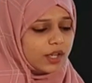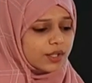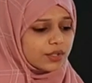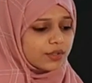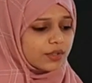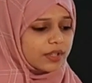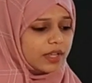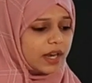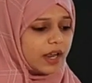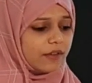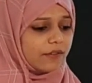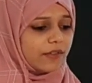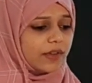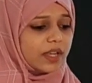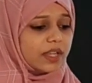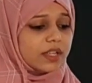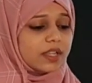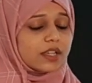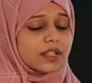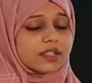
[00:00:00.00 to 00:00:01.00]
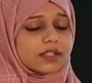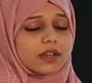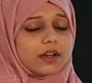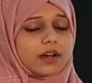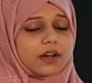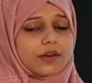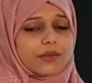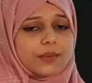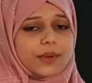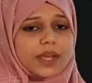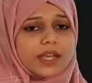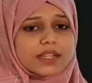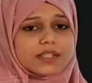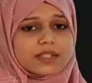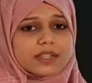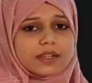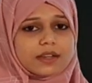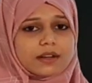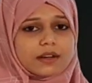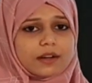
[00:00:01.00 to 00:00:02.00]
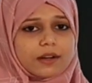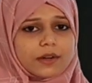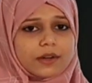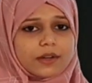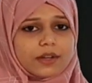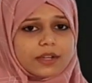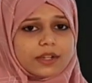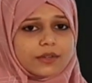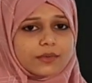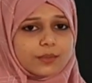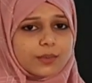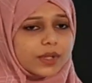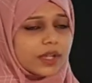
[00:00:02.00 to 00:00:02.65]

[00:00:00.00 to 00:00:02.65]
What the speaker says: So there are various ways in